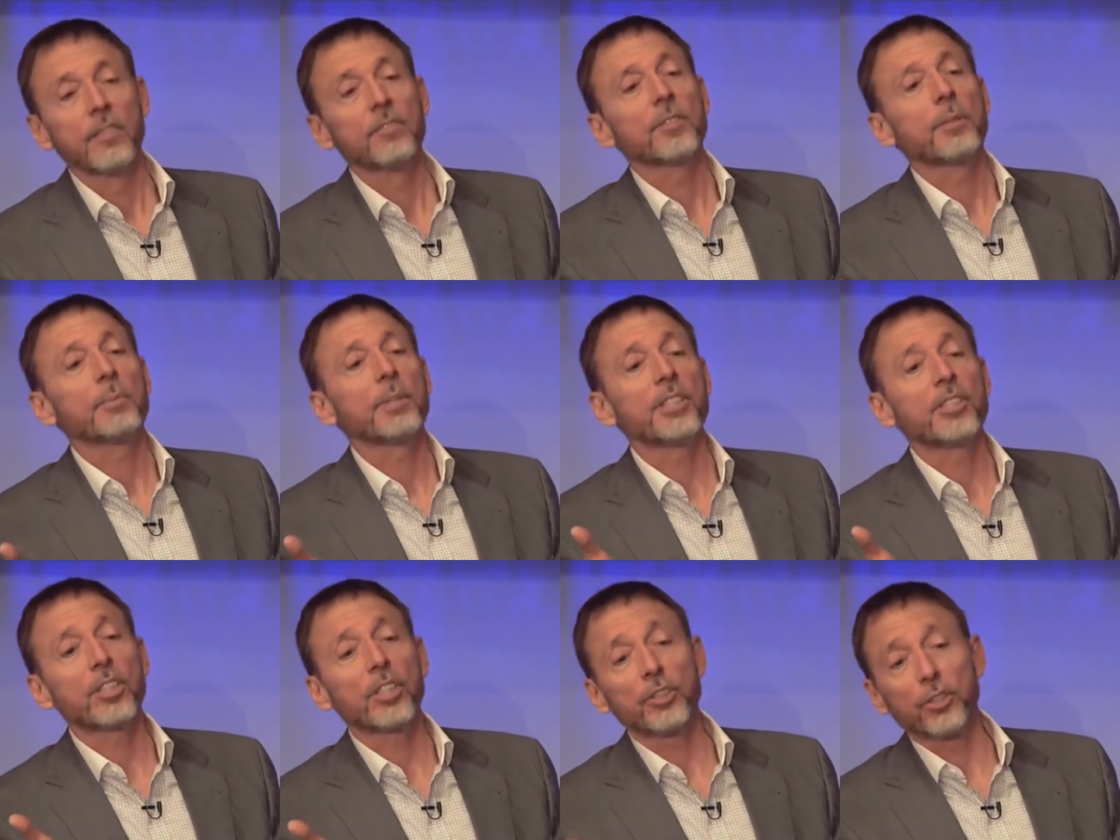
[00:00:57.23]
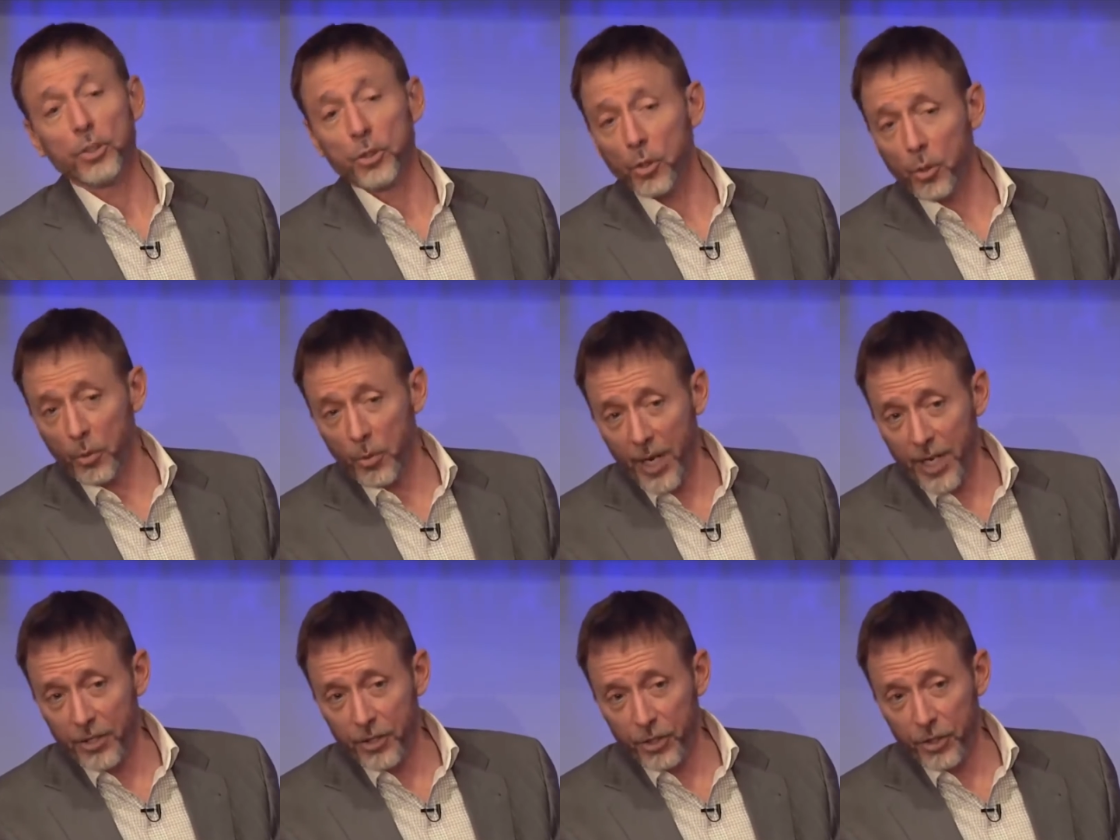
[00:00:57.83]
Somebody says you're
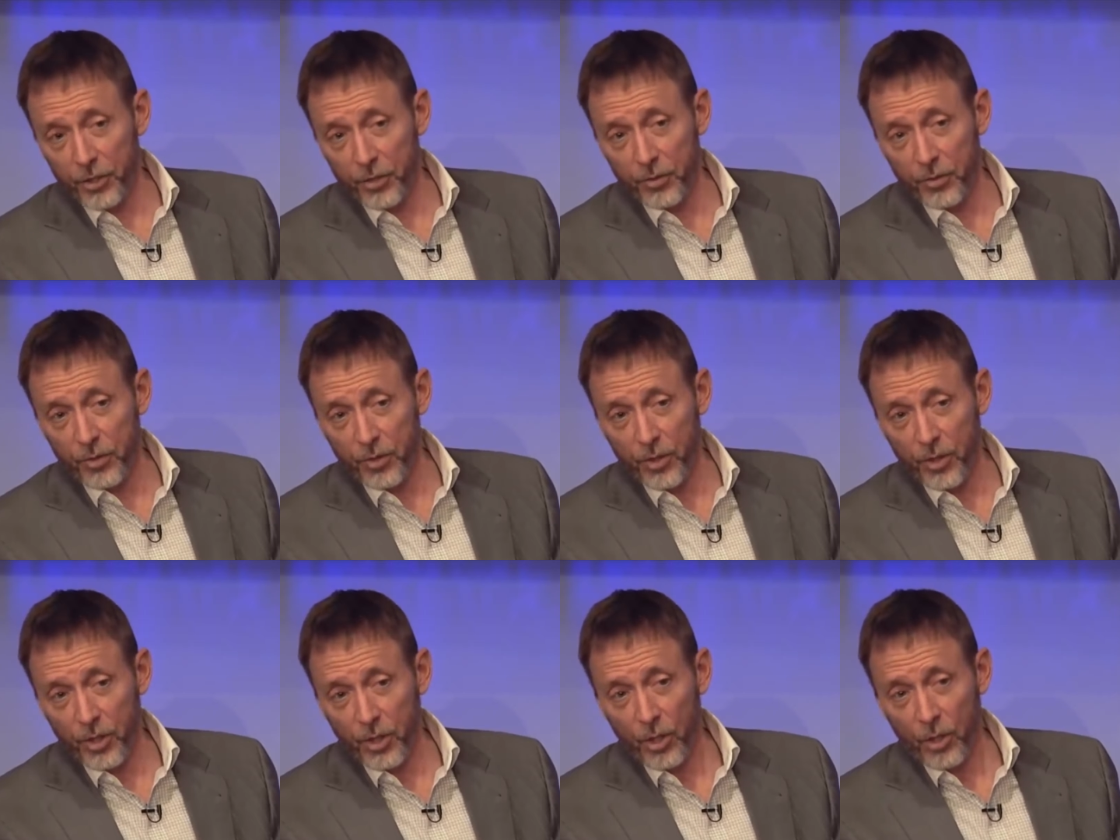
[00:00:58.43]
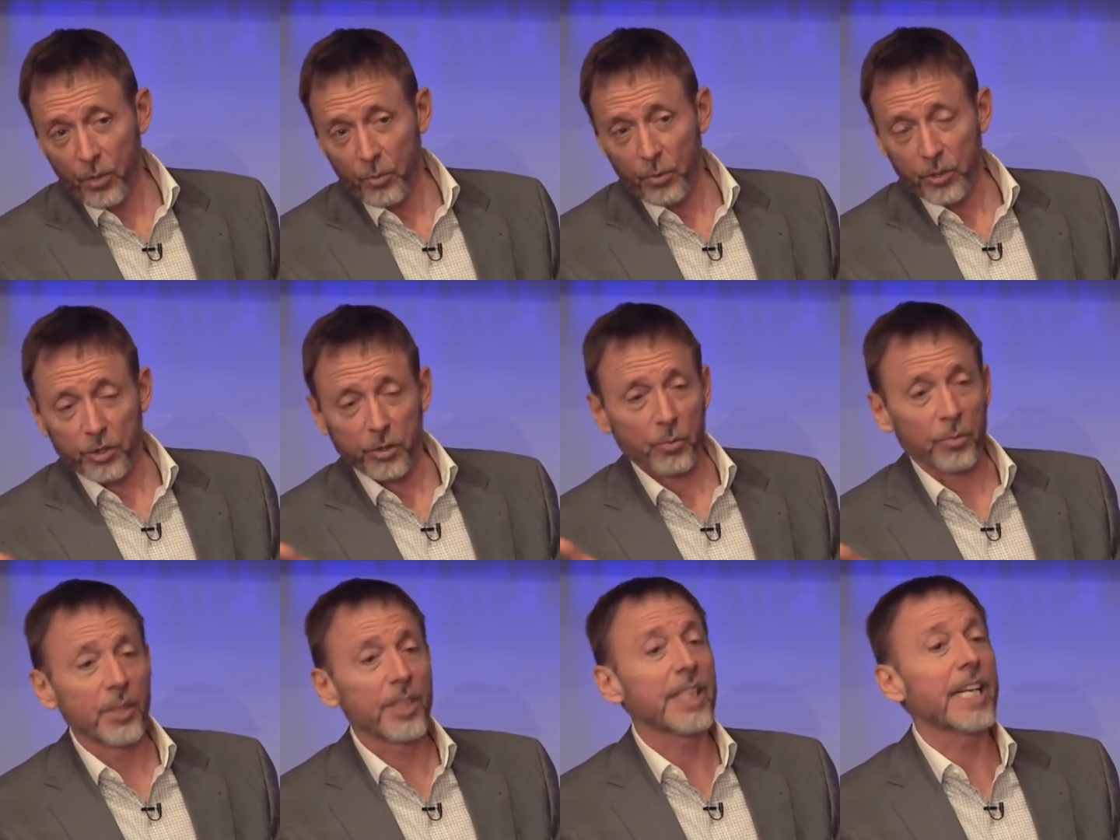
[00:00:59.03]
right to you, what
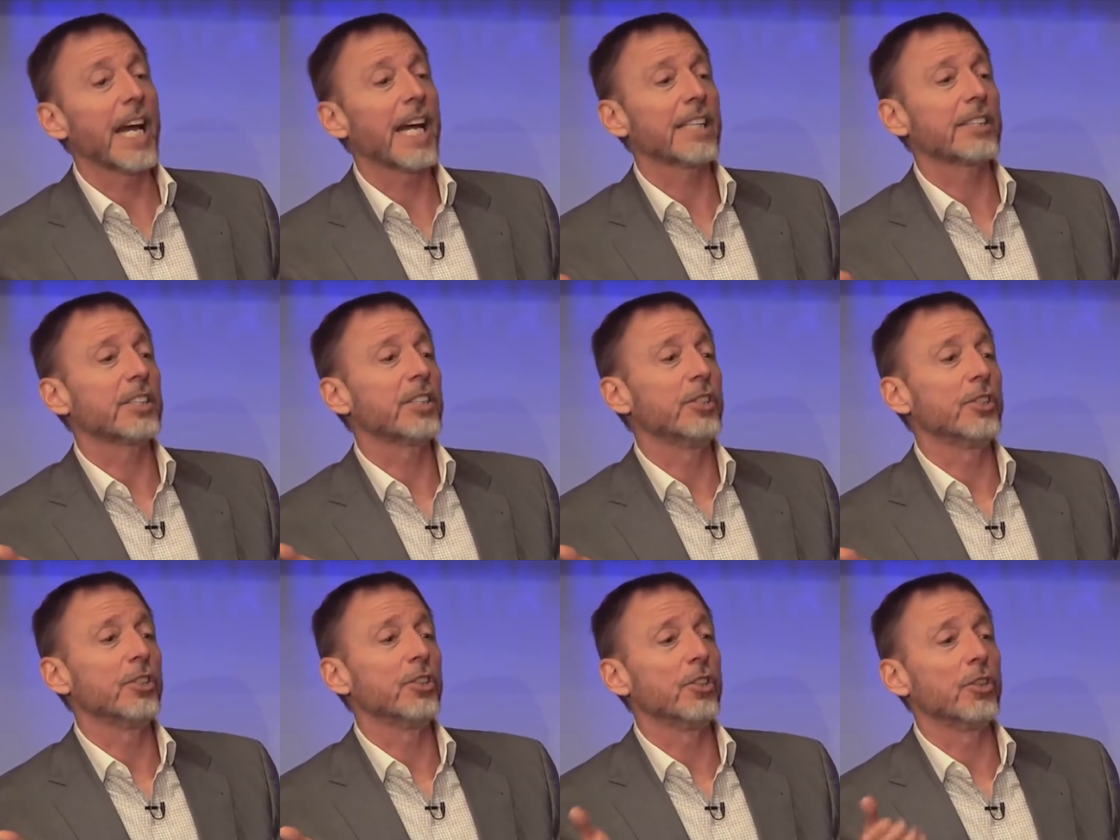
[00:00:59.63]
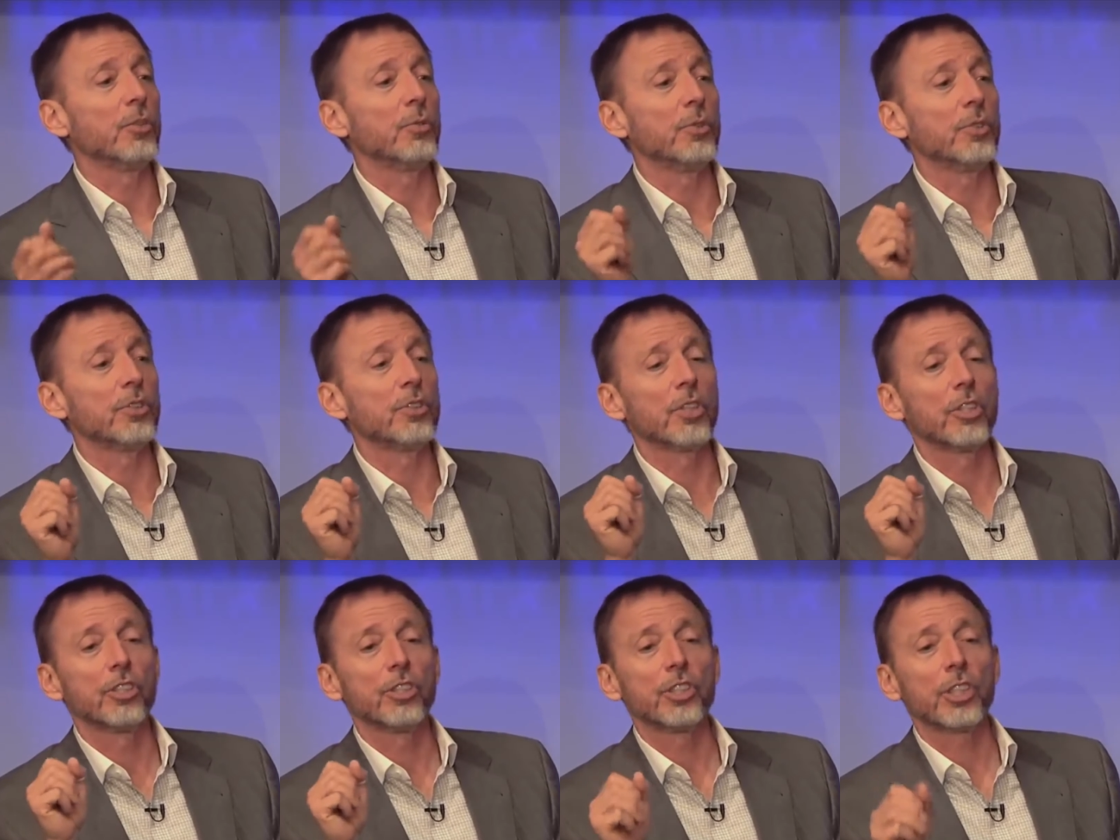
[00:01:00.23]
they're really asking you to do
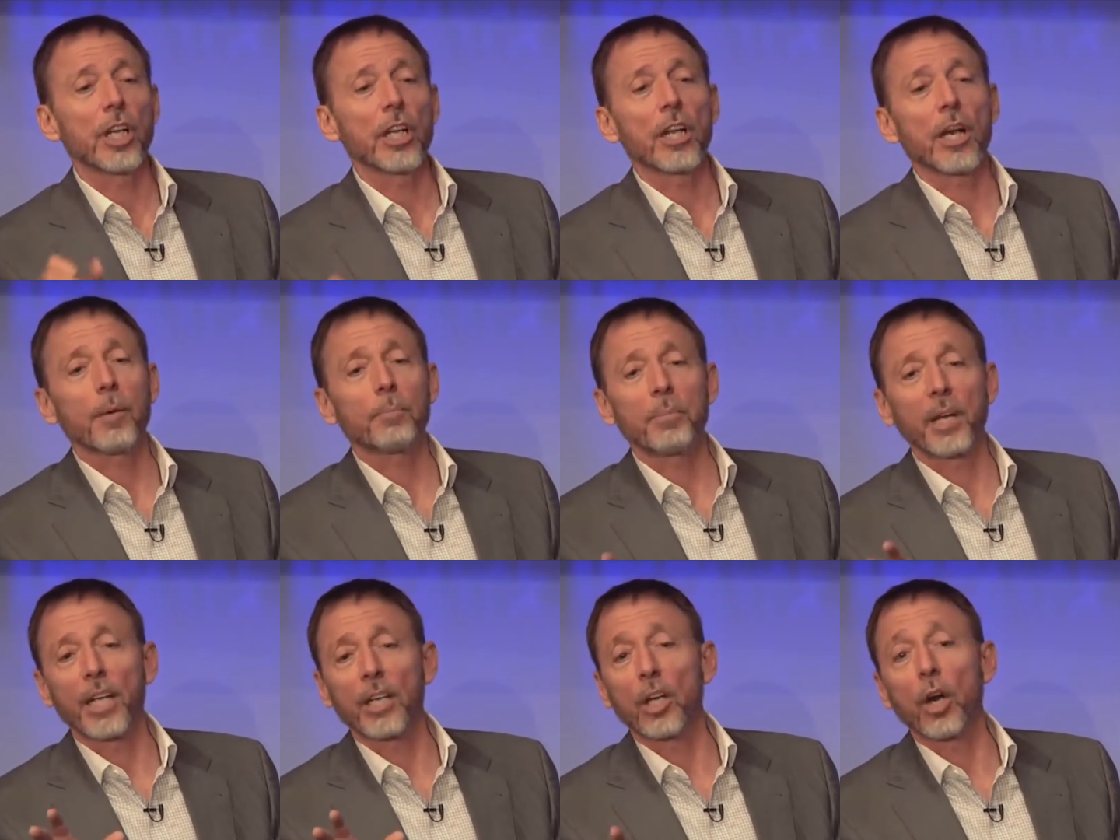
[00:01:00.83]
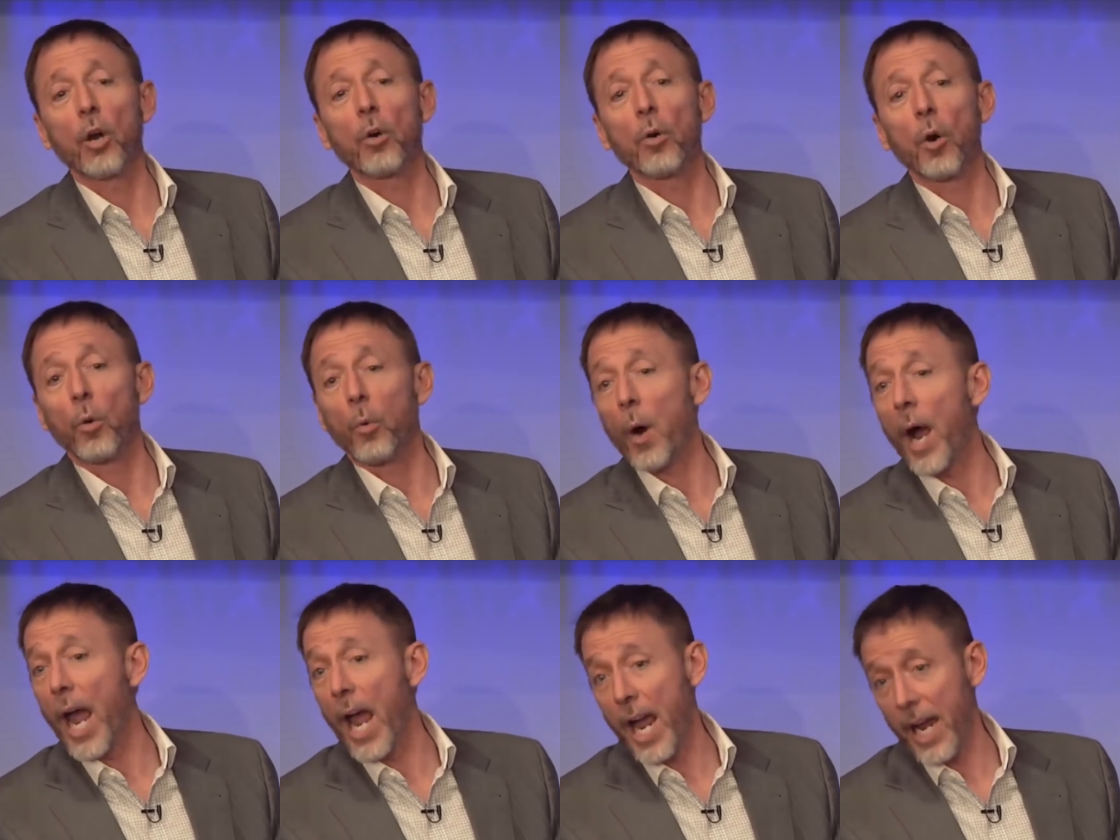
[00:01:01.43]
is shut up and go
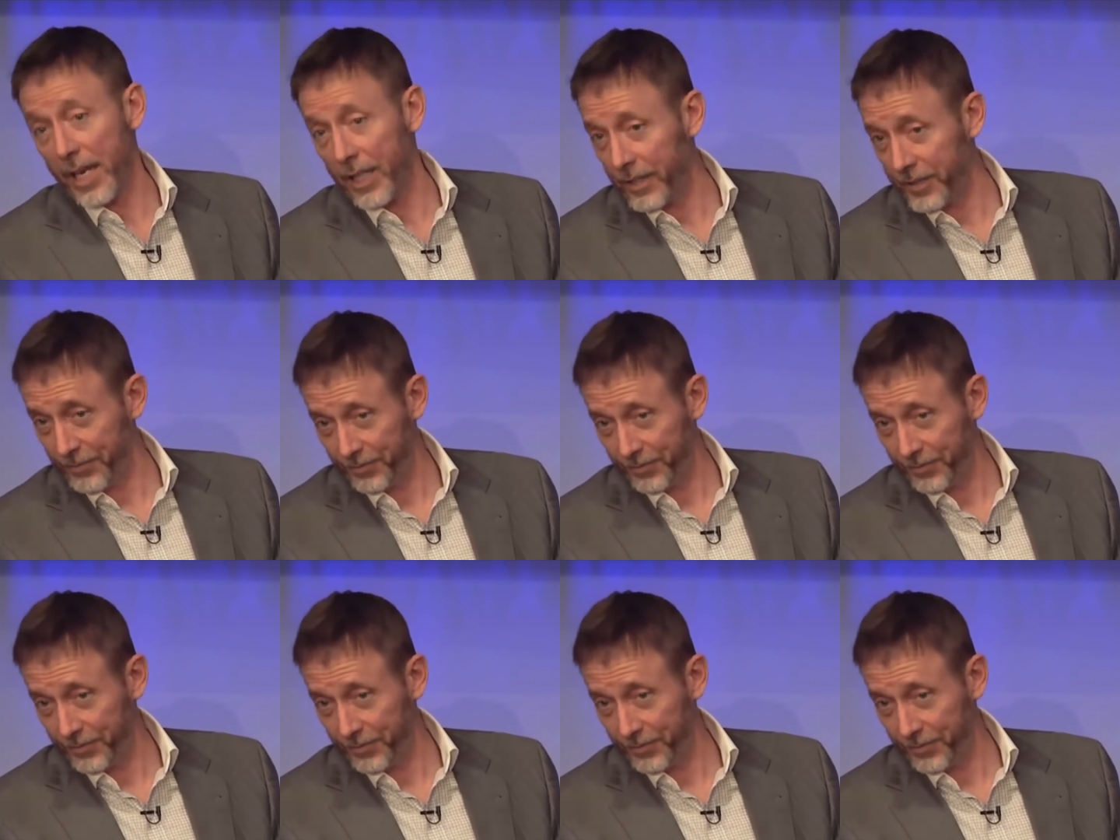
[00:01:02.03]
away.